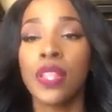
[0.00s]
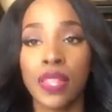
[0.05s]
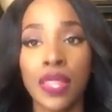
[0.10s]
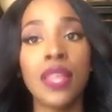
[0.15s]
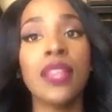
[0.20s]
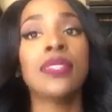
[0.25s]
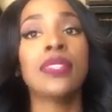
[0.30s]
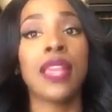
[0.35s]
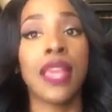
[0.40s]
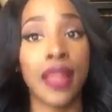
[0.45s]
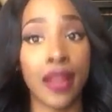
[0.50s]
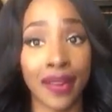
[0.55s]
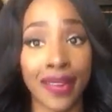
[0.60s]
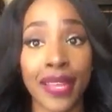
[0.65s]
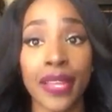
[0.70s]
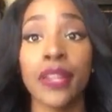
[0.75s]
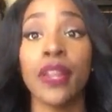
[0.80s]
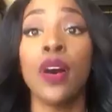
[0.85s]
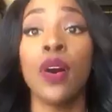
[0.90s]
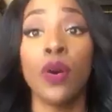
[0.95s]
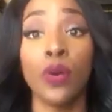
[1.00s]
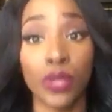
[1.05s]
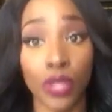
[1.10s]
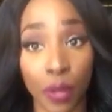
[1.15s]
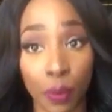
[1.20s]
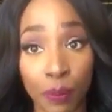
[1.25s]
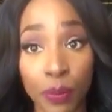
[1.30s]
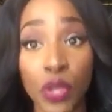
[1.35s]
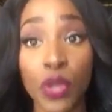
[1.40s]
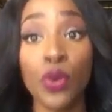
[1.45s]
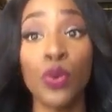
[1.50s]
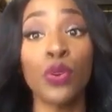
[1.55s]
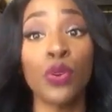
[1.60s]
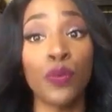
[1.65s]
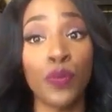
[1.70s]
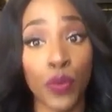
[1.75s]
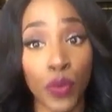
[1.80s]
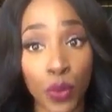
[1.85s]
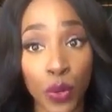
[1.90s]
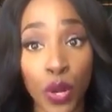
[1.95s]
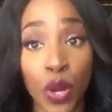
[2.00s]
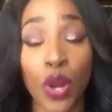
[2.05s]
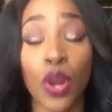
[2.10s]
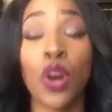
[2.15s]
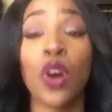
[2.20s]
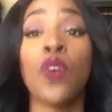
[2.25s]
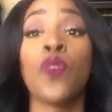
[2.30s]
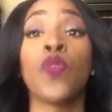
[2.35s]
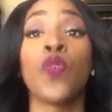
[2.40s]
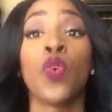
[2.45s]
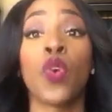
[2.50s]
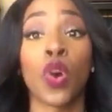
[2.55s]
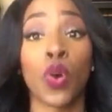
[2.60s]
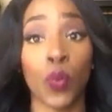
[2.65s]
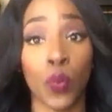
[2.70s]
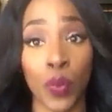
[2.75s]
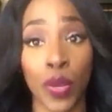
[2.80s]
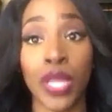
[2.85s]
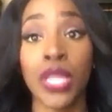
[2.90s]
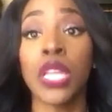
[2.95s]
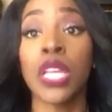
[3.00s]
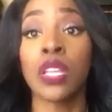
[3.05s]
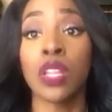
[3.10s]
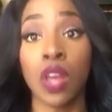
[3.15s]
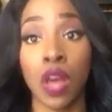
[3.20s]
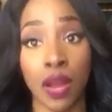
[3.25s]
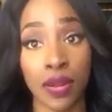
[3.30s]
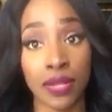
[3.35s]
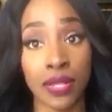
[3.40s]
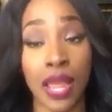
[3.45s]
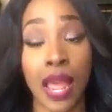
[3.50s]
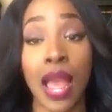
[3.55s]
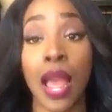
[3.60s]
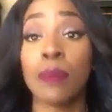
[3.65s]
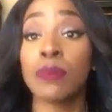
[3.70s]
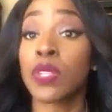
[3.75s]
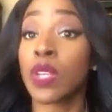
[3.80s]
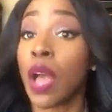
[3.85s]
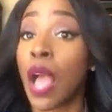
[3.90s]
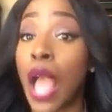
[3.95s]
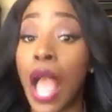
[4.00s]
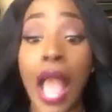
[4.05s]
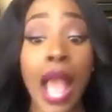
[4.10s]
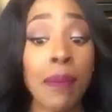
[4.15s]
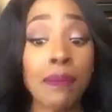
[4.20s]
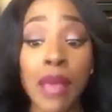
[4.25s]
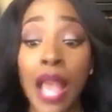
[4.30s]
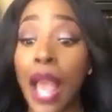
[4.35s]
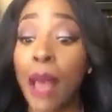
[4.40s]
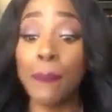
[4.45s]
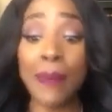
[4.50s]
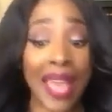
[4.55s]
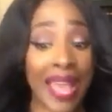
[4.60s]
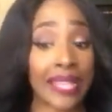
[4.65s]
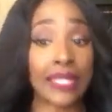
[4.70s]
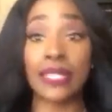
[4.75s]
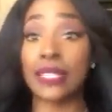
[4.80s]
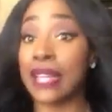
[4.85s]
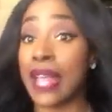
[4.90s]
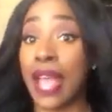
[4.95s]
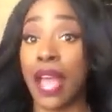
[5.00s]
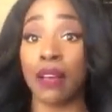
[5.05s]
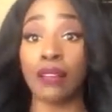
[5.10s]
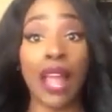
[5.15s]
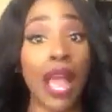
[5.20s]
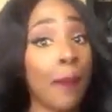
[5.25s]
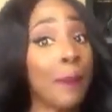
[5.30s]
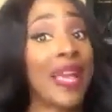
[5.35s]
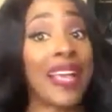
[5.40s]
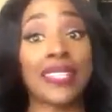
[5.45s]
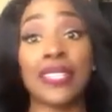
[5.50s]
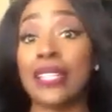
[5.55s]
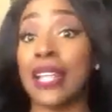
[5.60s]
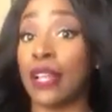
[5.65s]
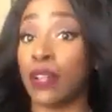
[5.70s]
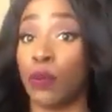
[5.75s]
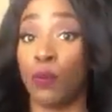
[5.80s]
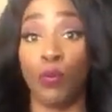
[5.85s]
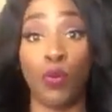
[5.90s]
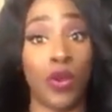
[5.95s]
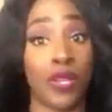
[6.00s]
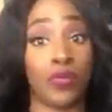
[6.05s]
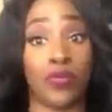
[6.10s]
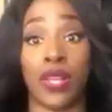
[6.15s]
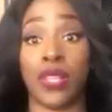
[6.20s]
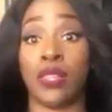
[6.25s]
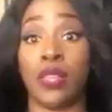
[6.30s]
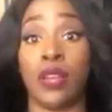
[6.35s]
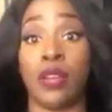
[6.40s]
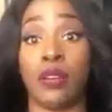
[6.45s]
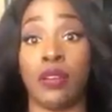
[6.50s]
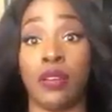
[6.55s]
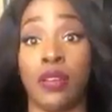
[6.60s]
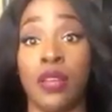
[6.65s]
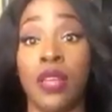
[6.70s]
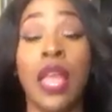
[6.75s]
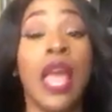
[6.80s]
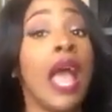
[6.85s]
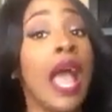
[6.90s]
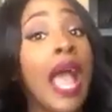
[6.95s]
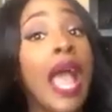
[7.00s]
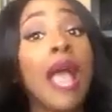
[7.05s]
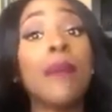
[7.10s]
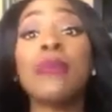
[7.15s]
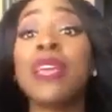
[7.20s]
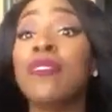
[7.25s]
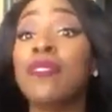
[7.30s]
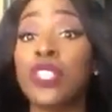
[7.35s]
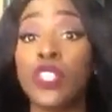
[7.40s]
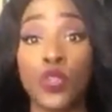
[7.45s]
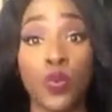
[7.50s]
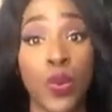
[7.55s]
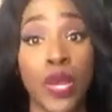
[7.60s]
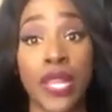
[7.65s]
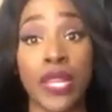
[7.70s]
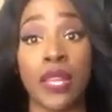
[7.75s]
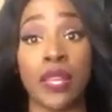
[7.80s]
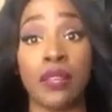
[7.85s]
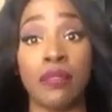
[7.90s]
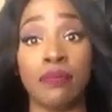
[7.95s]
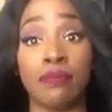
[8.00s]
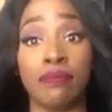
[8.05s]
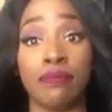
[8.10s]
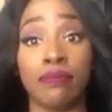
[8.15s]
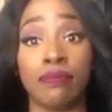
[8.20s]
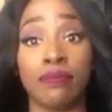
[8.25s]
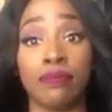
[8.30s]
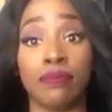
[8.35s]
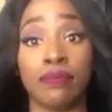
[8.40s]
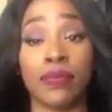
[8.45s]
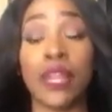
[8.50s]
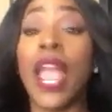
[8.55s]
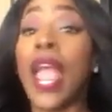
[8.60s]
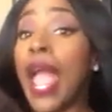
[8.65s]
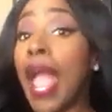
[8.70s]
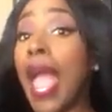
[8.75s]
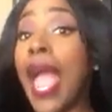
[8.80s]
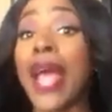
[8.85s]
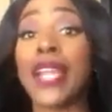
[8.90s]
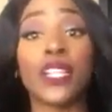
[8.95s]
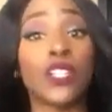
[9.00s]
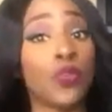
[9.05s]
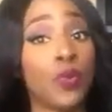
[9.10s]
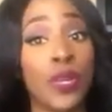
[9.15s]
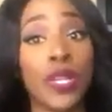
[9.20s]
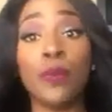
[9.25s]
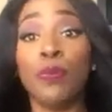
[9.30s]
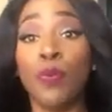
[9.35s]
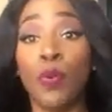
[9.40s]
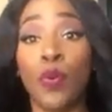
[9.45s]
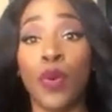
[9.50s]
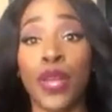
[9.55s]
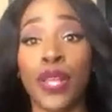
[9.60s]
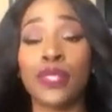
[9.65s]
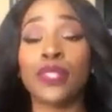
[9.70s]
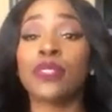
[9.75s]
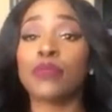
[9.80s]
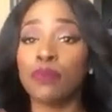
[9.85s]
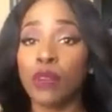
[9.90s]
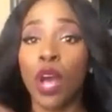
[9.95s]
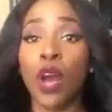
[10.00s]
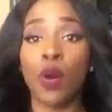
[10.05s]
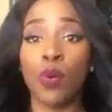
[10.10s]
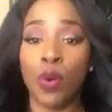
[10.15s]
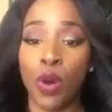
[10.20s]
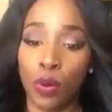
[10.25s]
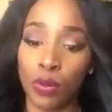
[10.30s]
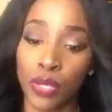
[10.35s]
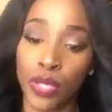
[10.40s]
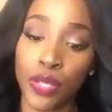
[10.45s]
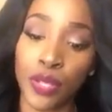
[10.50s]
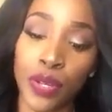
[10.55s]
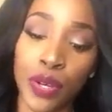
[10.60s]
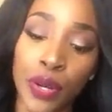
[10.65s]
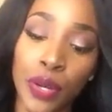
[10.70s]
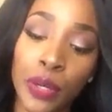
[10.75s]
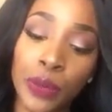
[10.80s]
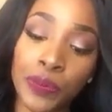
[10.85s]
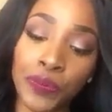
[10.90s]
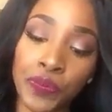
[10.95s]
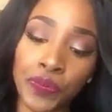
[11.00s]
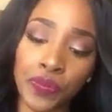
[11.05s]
This hair can hold a beautiful curl for a really long time. So I'm maxing out. I'm maxing out on points right there. I'm giving 20 out of 20 points on holding the curl.